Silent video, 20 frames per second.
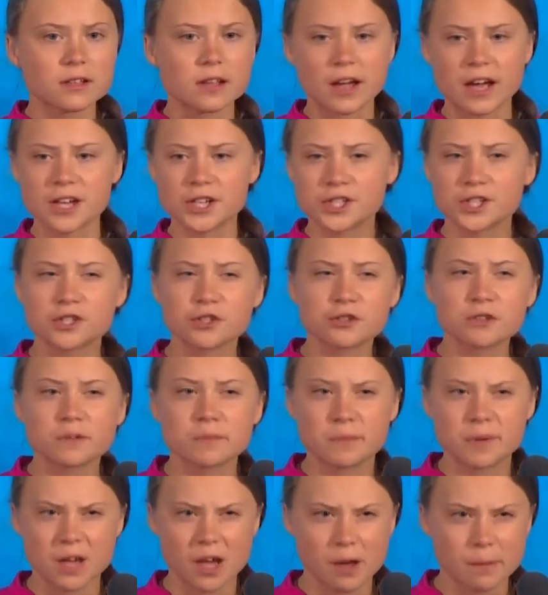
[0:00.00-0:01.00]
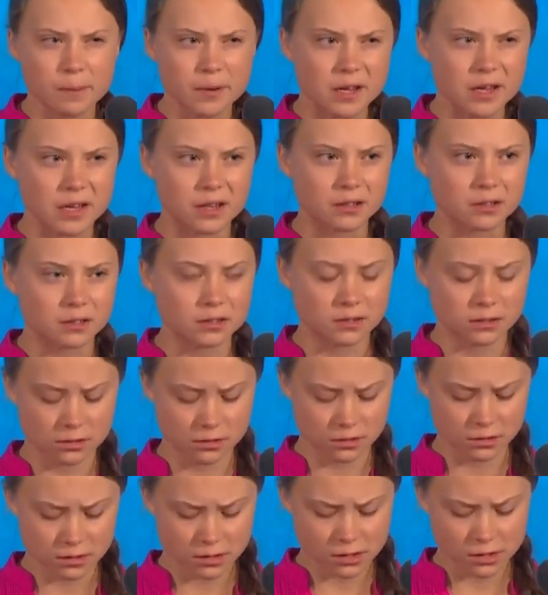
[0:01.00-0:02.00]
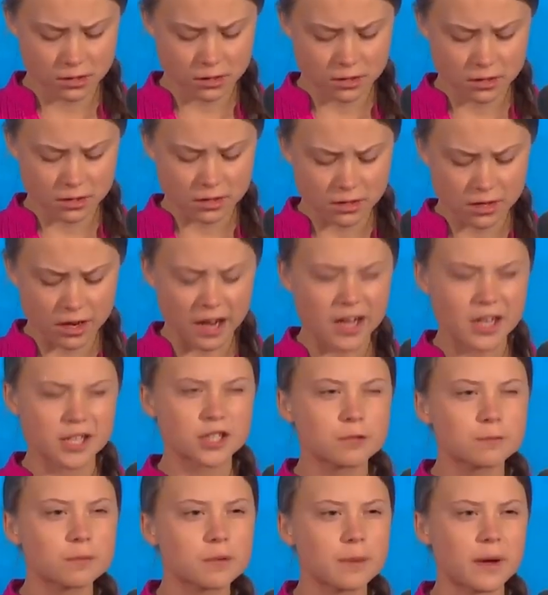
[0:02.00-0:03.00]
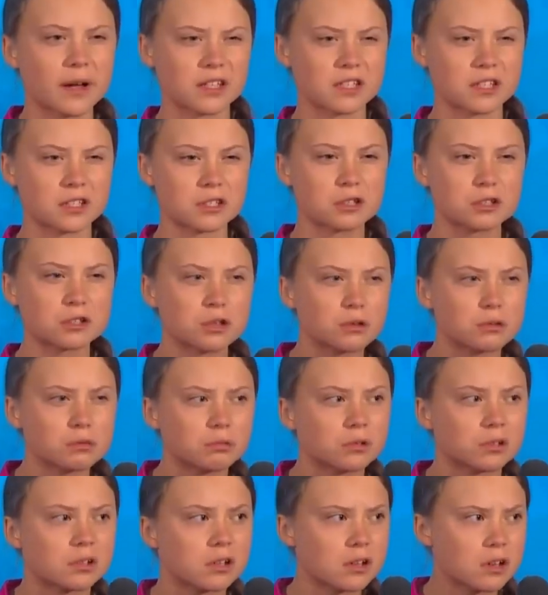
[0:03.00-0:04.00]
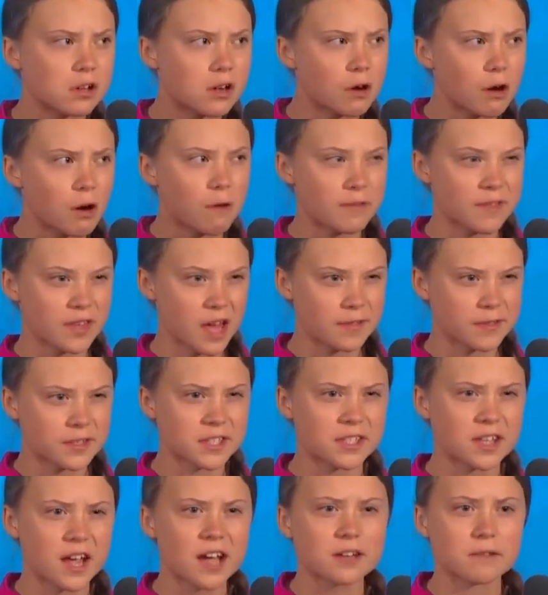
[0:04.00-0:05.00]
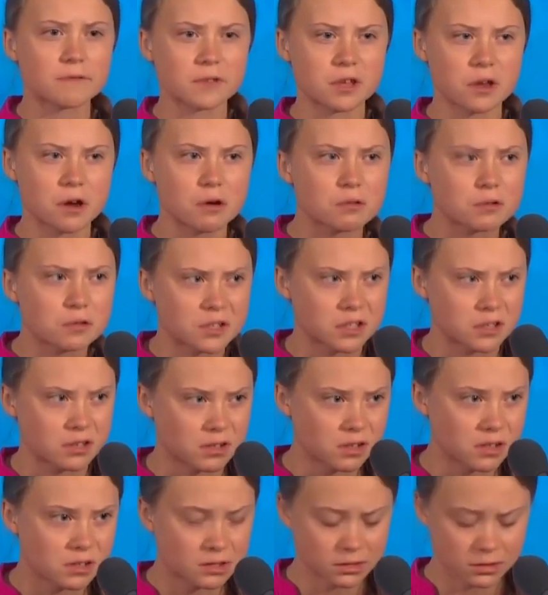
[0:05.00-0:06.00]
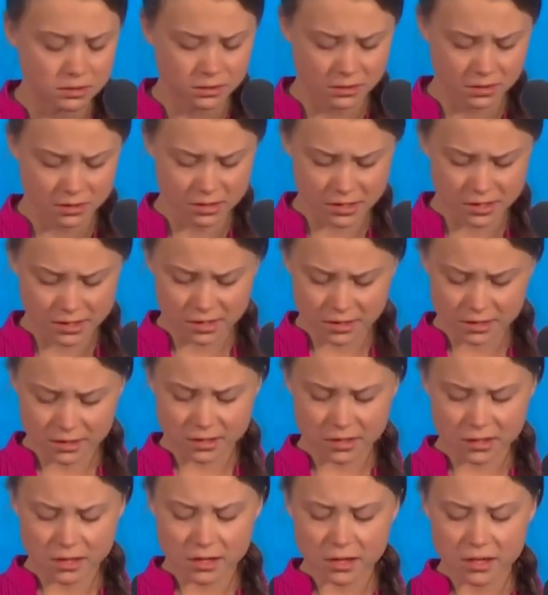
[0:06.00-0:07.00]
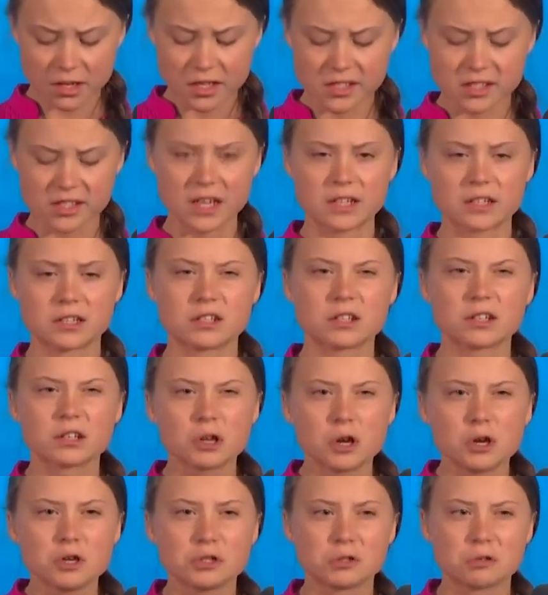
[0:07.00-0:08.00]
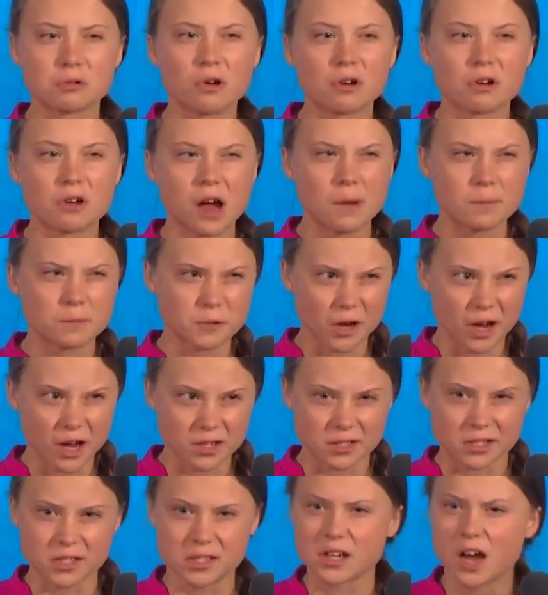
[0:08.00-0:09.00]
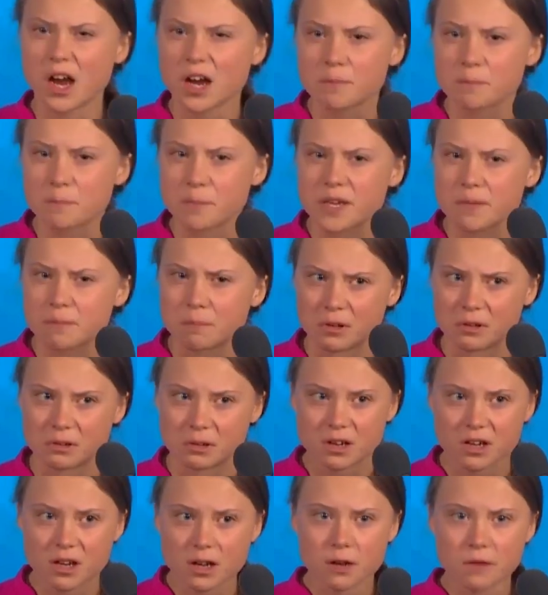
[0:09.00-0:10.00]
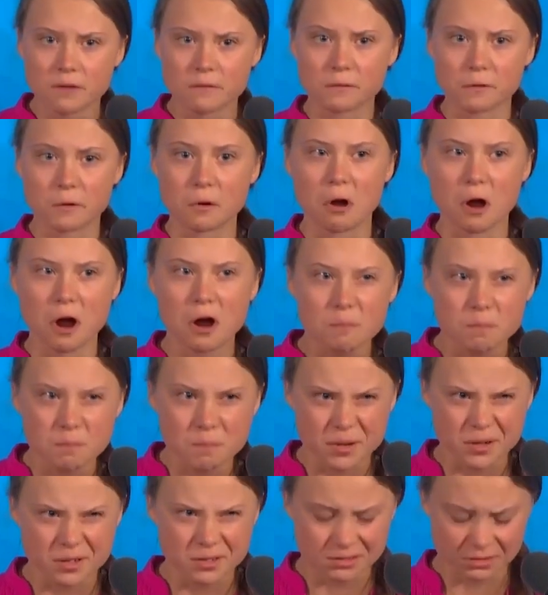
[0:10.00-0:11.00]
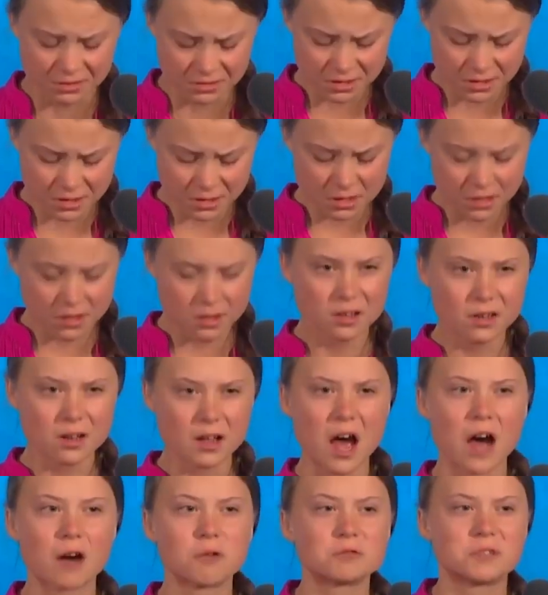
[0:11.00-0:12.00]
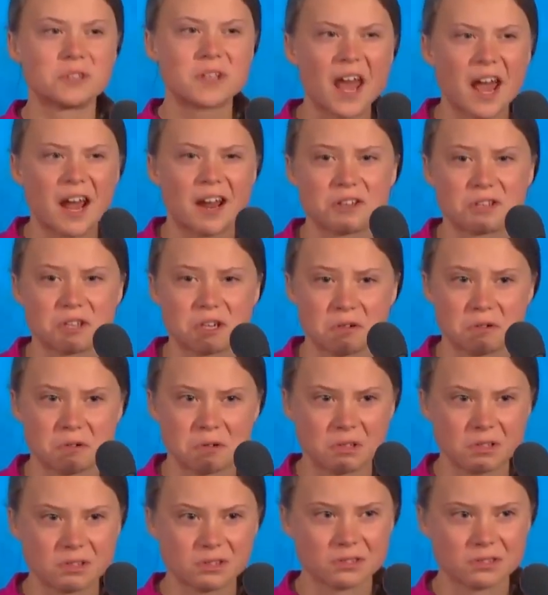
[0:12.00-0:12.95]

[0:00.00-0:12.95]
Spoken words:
I shouldn't be up here. I should be back in school on the other side of the ocean. Yet you all come to us young people for hope. How dare you?